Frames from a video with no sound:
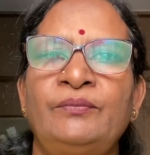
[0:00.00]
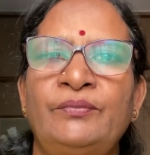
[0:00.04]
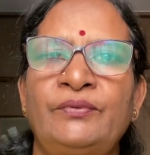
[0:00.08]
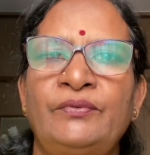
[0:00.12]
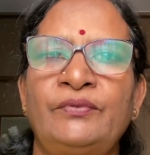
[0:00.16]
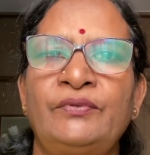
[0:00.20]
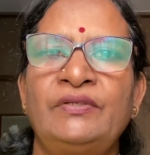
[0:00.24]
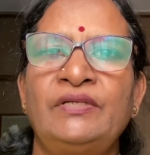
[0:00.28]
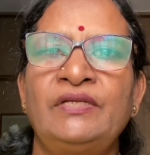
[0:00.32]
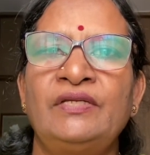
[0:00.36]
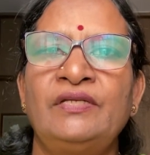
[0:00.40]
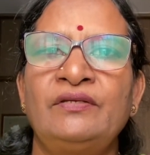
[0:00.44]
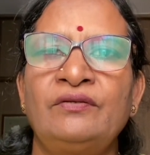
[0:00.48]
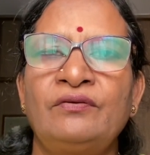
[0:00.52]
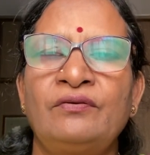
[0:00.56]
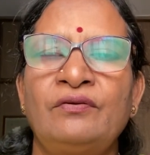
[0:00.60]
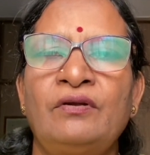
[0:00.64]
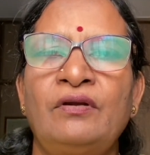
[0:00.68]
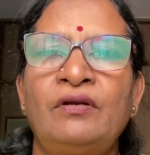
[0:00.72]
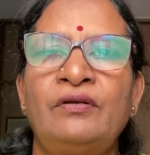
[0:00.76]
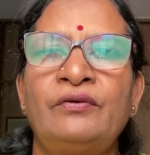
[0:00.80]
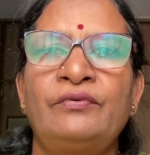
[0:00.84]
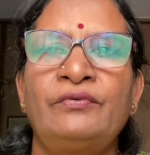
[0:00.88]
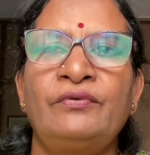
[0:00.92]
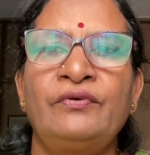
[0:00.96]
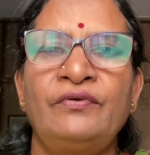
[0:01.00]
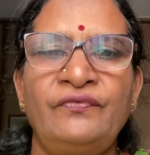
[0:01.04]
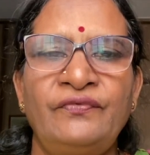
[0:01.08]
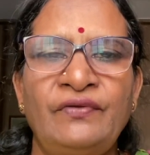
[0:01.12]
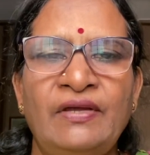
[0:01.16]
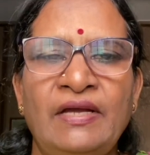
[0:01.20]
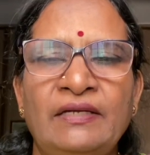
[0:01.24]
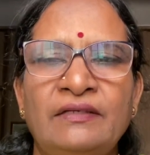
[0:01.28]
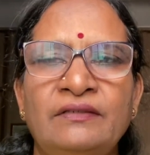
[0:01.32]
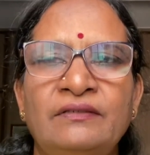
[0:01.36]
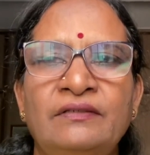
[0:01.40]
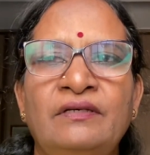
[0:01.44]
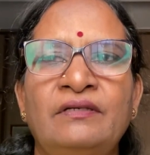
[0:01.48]
protein called Rho
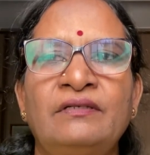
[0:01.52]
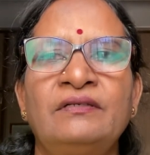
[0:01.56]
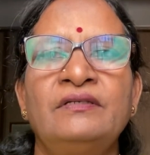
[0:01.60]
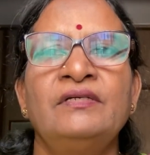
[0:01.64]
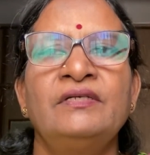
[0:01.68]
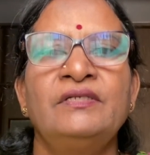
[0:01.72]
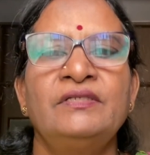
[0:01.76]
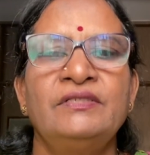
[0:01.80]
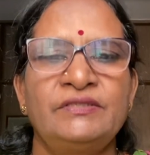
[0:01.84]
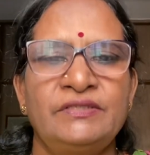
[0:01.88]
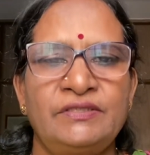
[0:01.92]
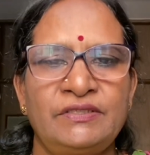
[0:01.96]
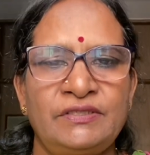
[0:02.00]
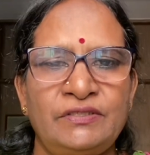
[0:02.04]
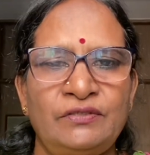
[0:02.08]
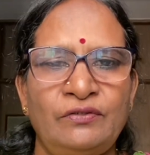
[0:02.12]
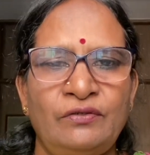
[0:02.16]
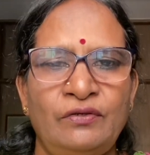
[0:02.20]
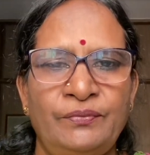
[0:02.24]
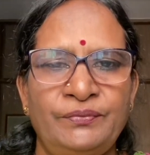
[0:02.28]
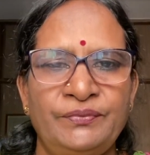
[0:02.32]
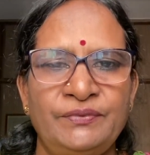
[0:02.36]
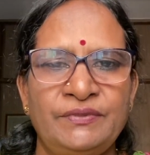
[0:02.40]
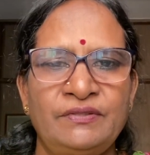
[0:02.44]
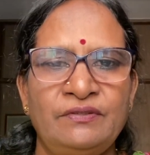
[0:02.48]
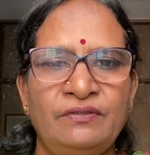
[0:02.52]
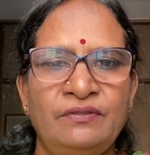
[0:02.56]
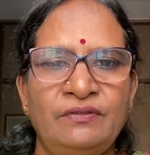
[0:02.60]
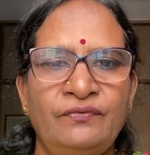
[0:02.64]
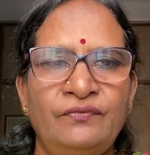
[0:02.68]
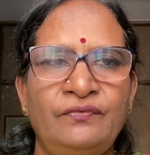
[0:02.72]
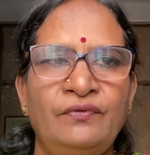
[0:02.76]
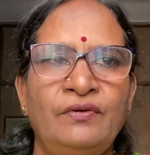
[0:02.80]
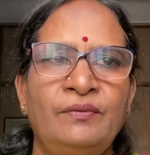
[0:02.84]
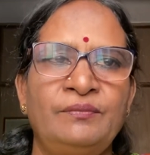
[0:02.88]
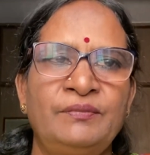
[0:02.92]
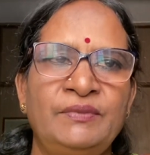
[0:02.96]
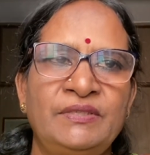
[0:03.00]
factor stops the
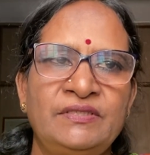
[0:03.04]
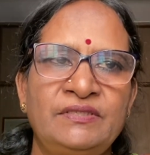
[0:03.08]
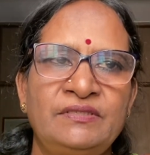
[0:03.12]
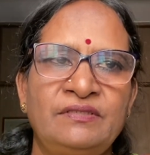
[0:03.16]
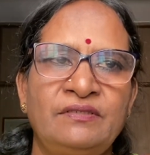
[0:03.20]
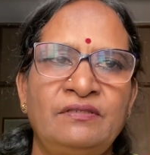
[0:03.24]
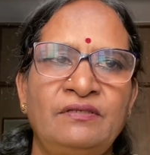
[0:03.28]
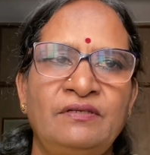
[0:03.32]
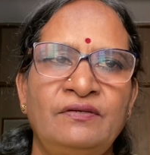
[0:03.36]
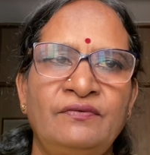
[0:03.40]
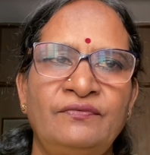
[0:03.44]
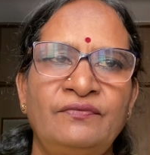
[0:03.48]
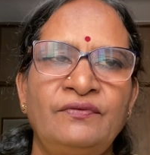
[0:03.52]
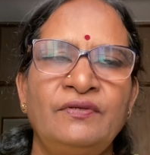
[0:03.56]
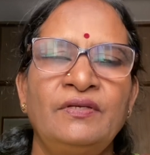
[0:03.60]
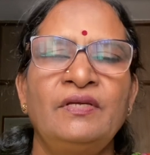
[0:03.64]
formation of